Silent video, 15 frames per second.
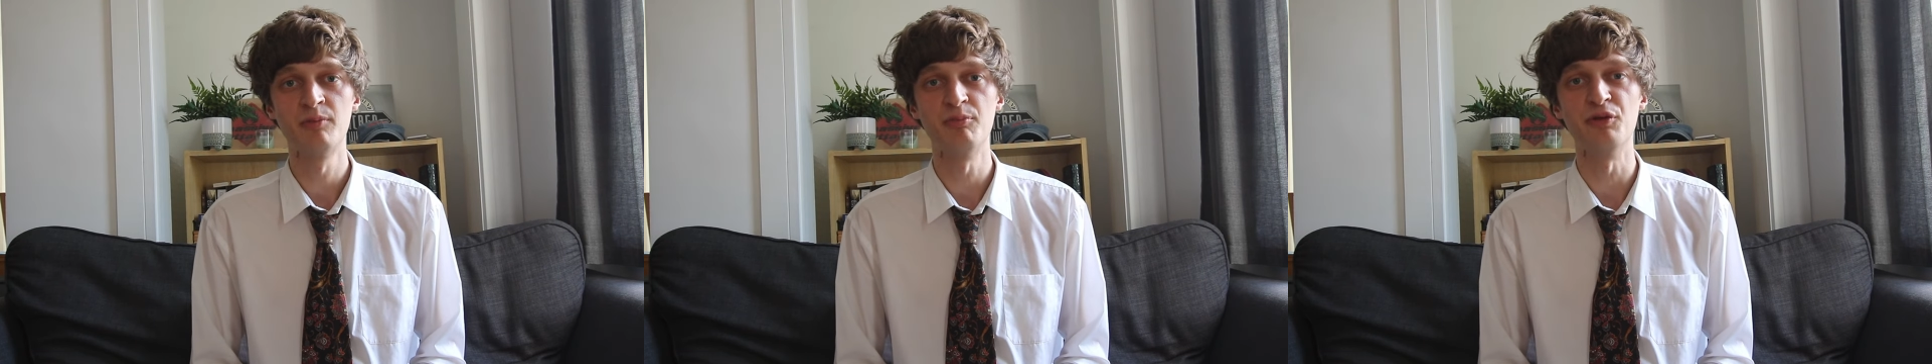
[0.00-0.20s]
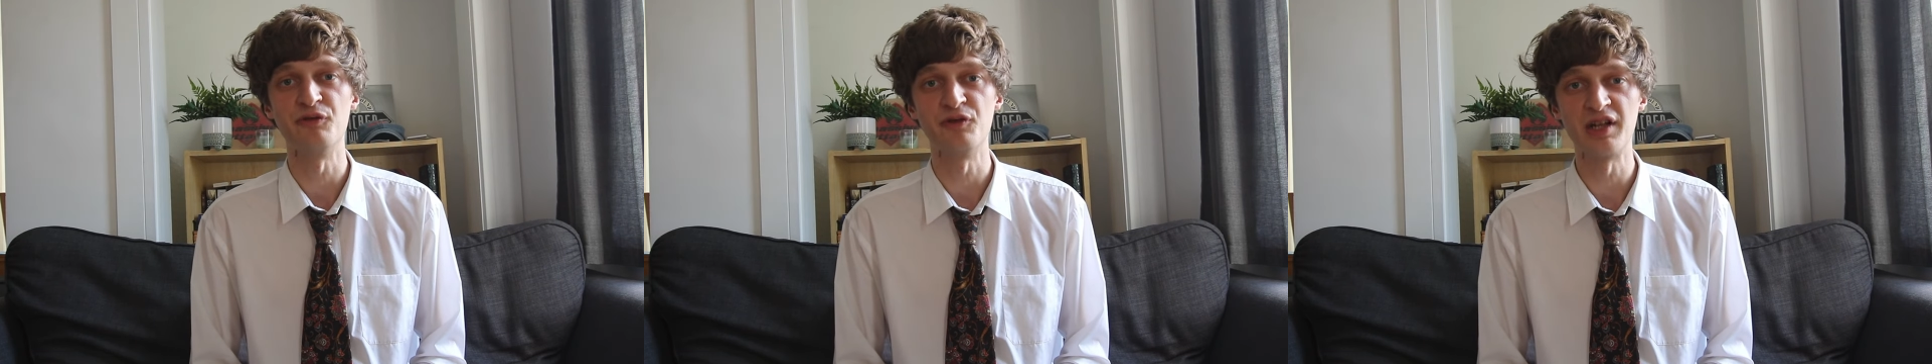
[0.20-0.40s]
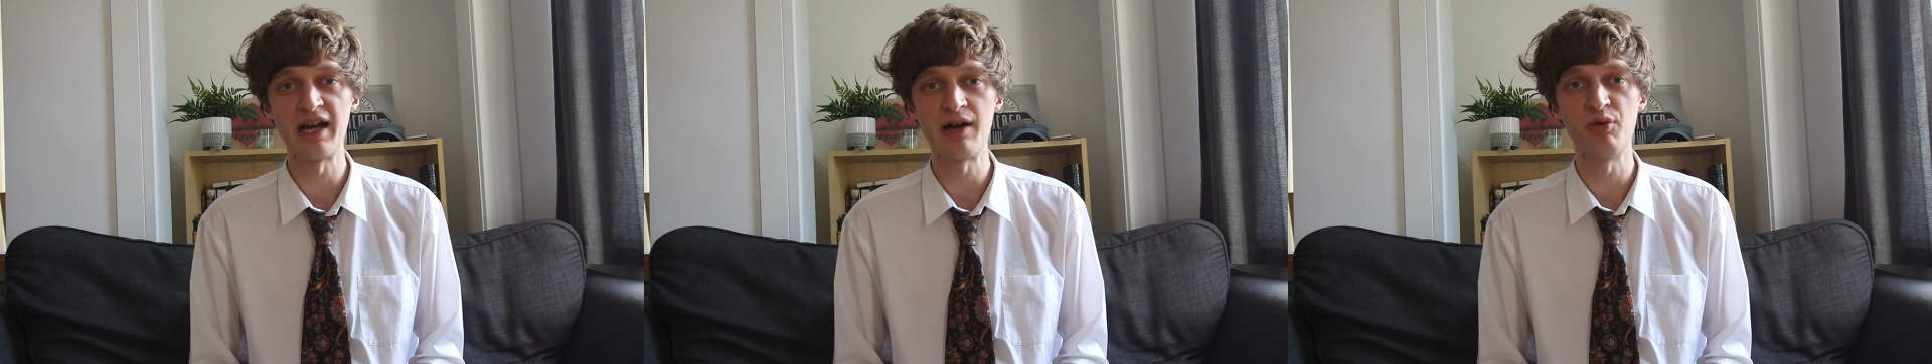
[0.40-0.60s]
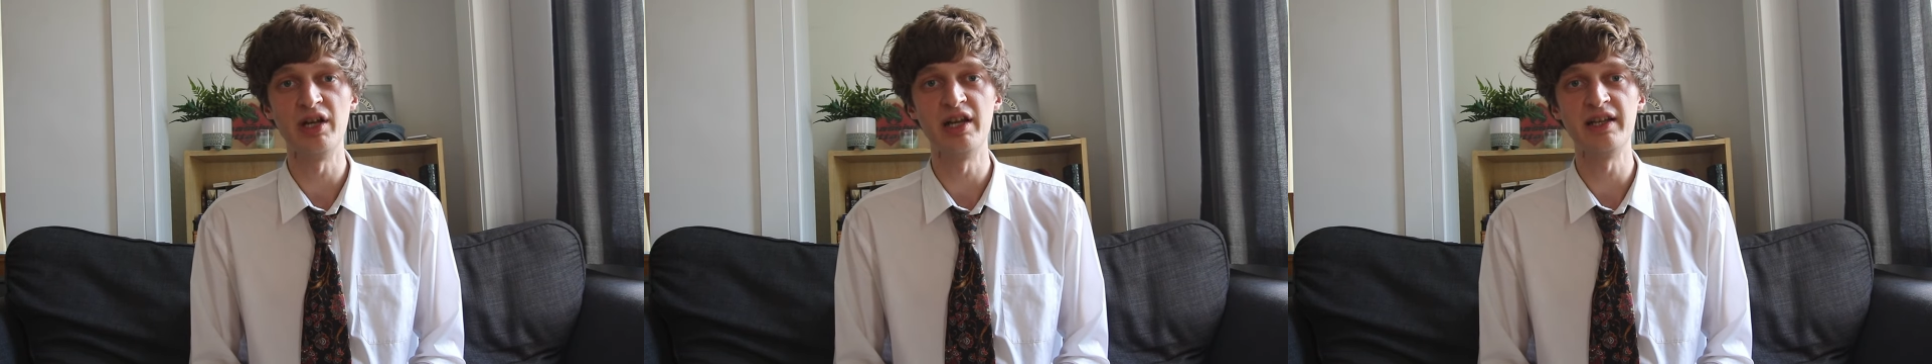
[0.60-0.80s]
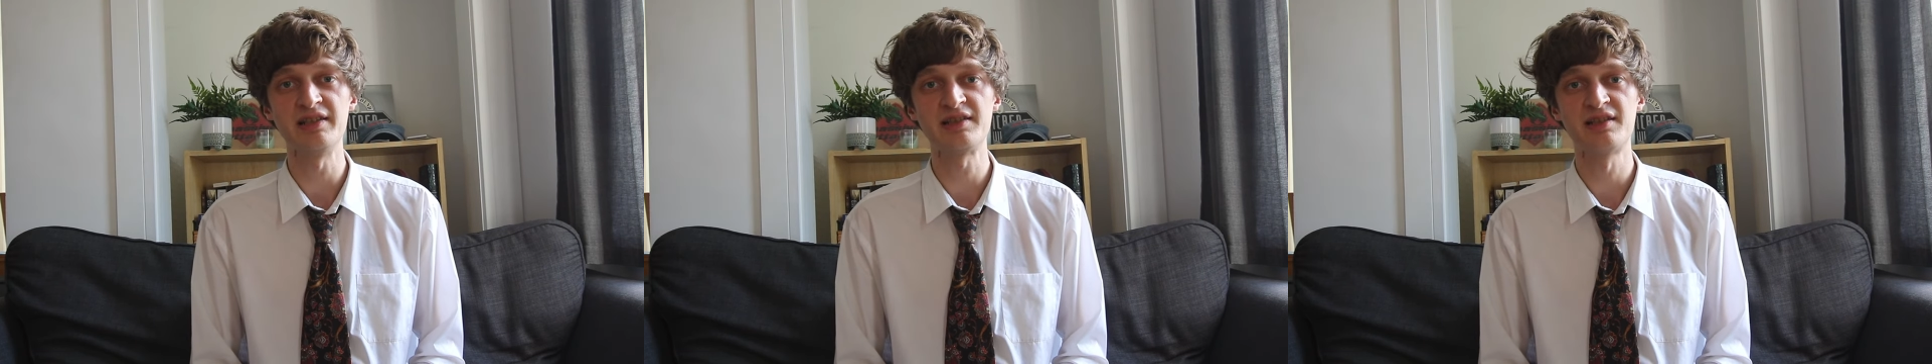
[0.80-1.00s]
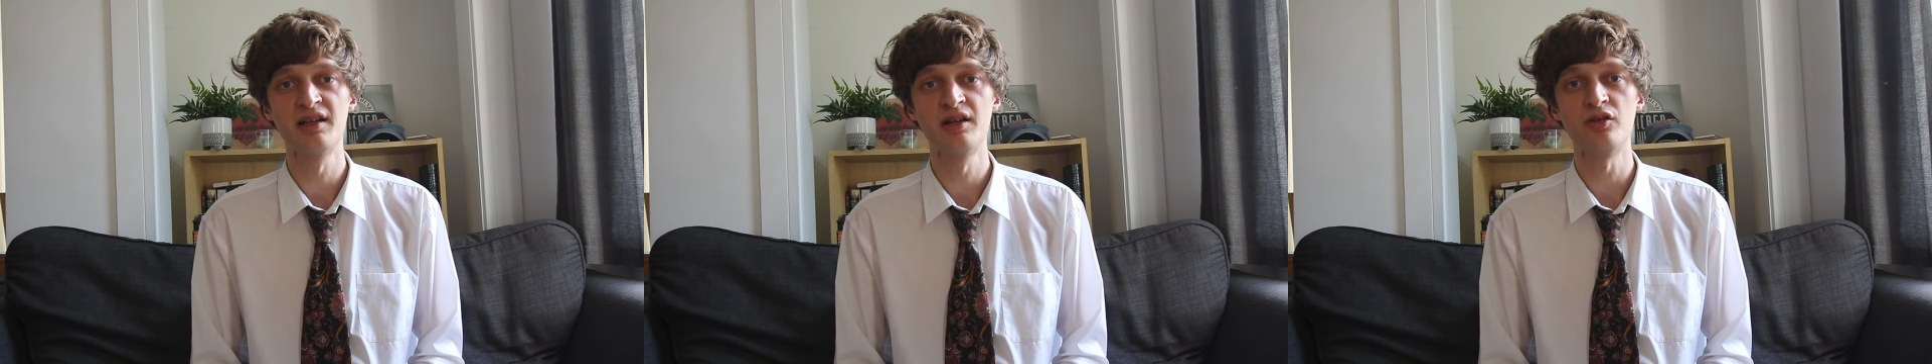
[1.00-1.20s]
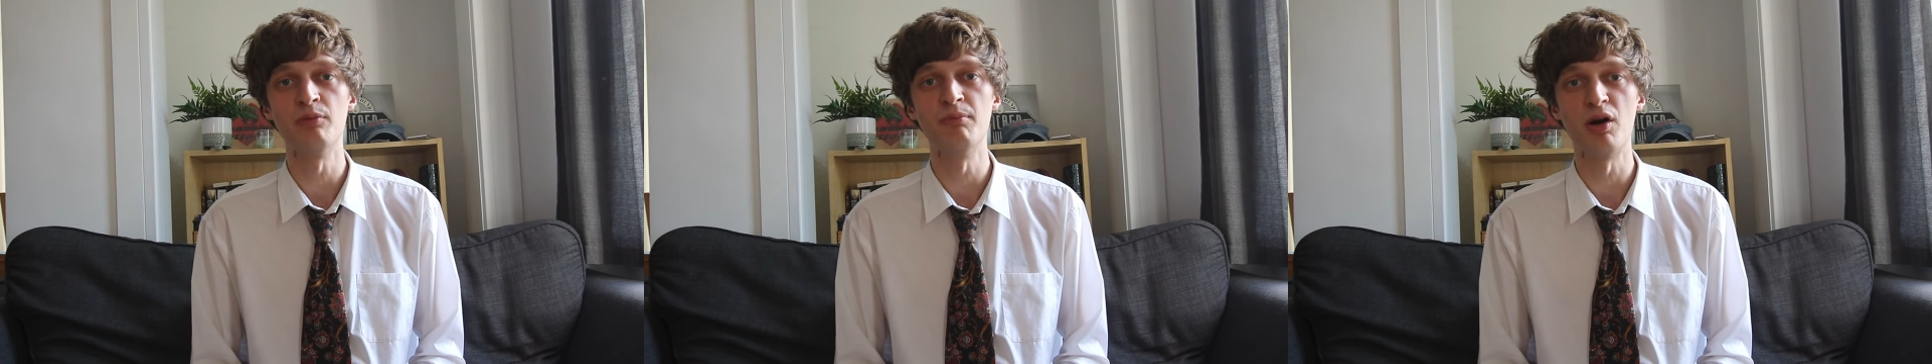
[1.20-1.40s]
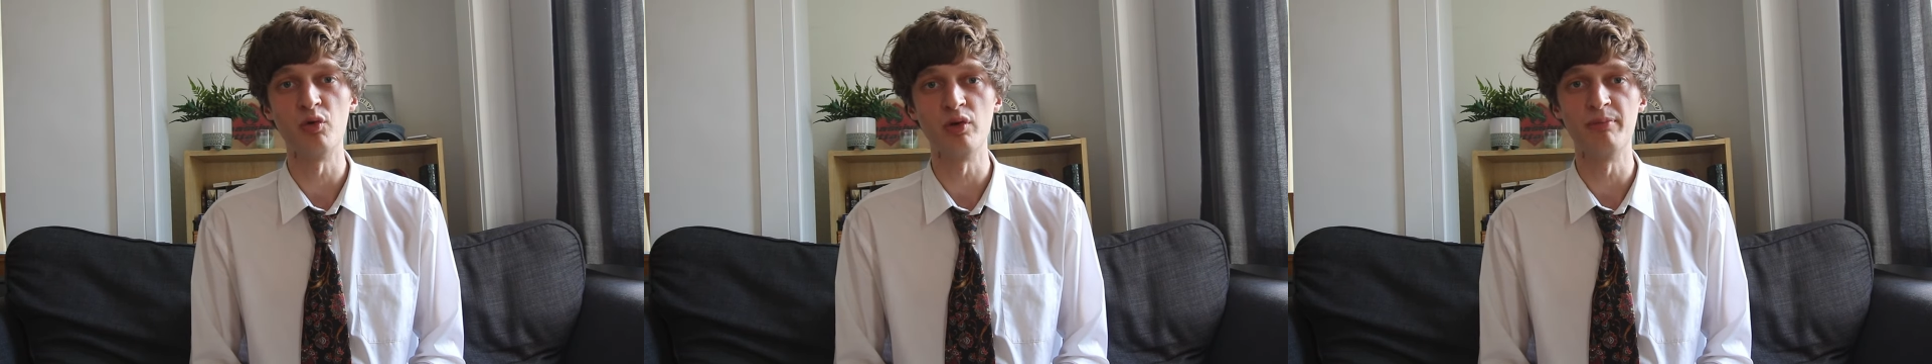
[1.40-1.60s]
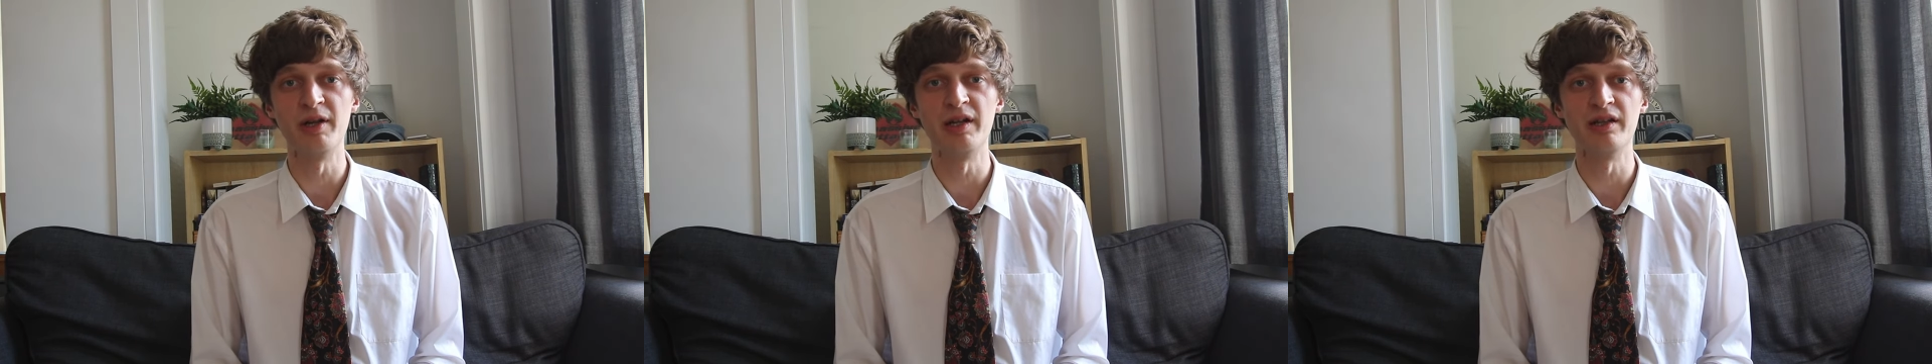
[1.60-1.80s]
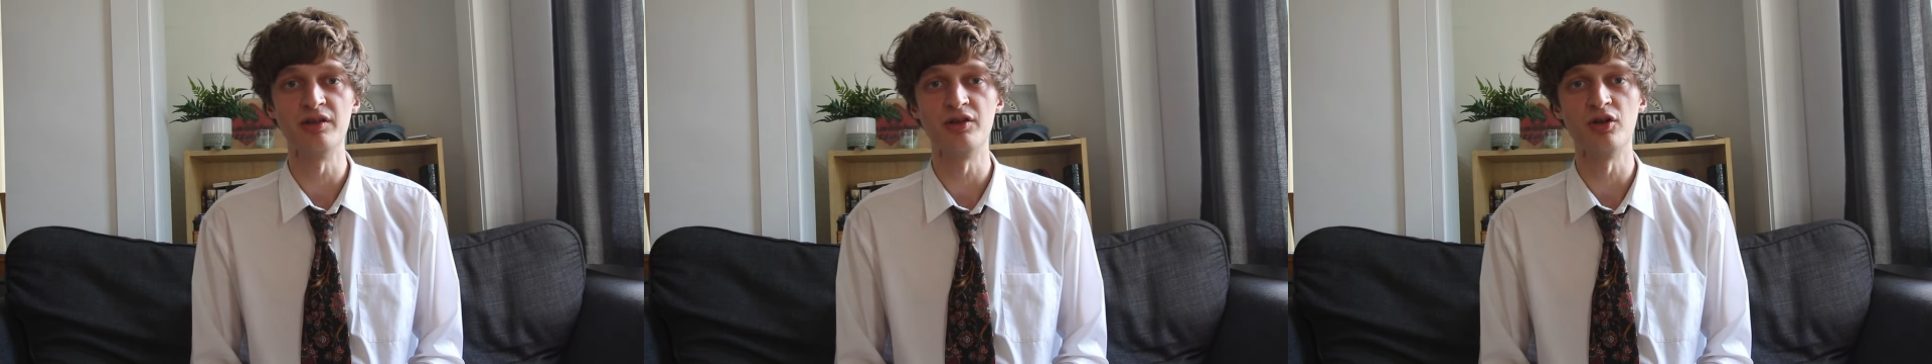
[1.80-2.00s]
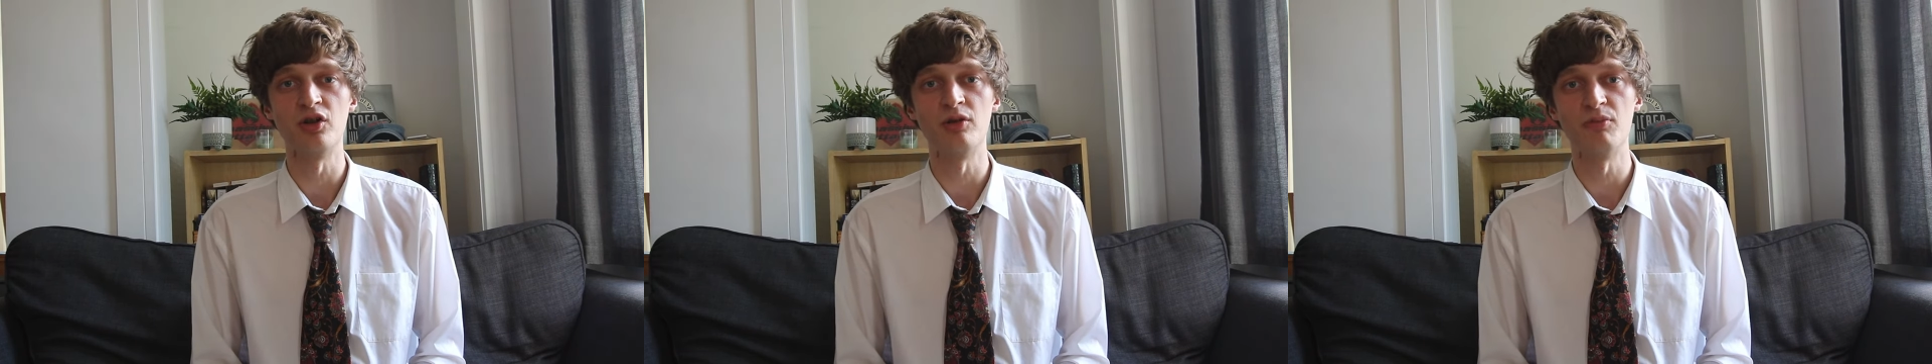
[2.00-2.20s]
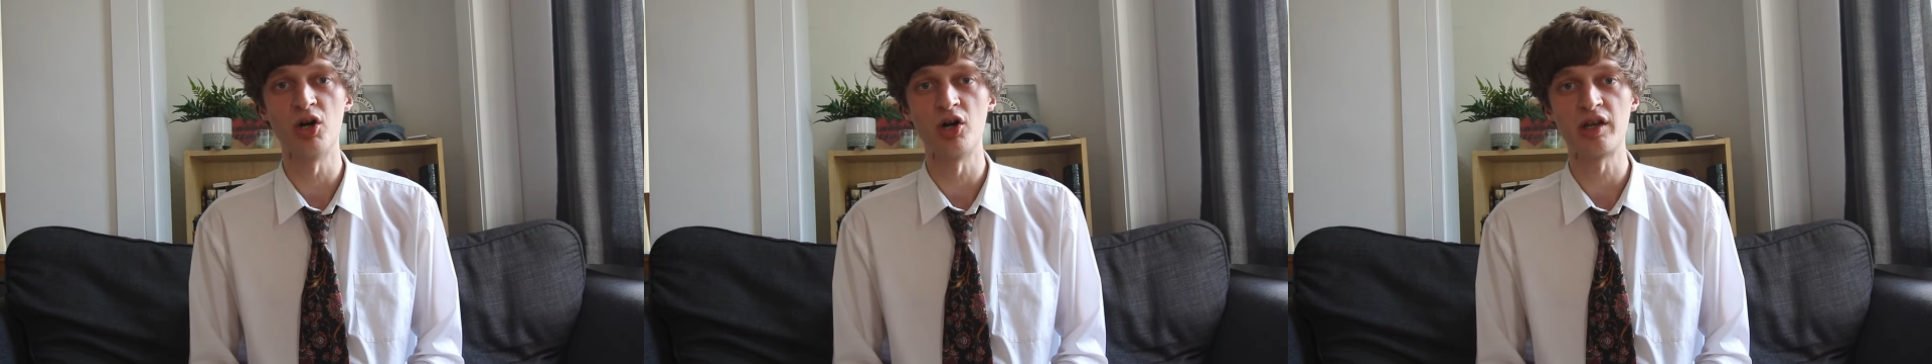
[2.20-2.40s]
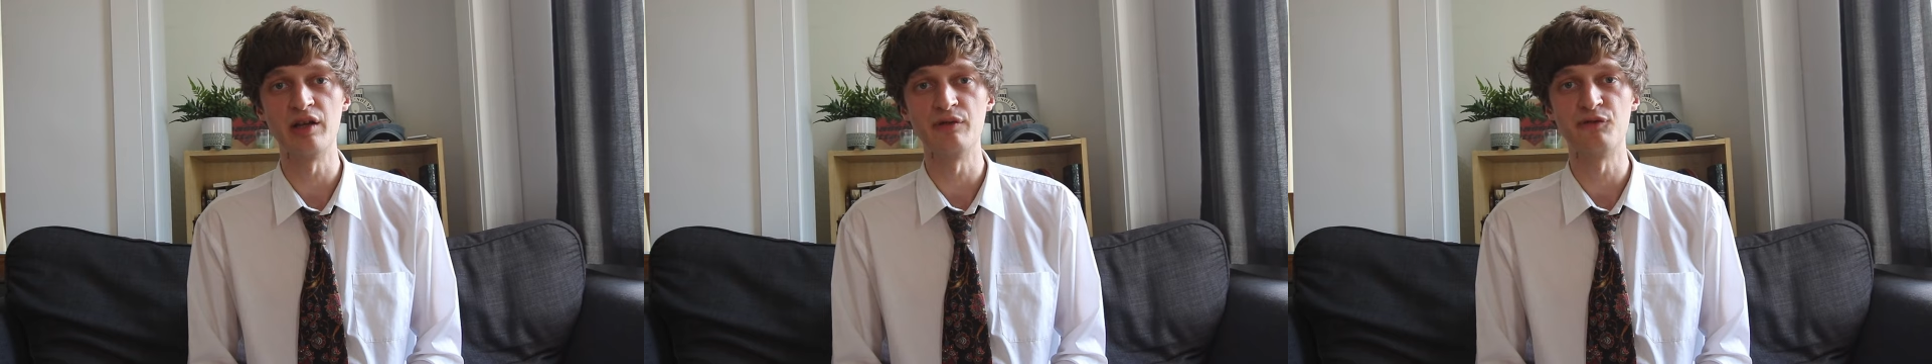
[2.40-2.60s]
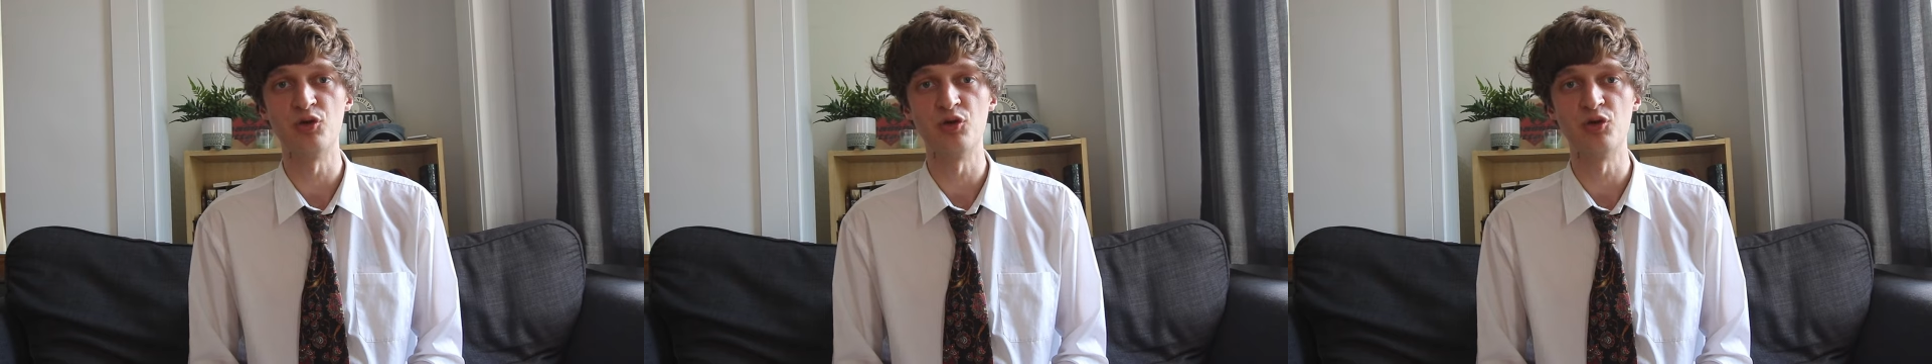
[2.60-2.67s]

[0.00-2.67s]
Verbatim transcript: but for now at least, the multi-billion dollar market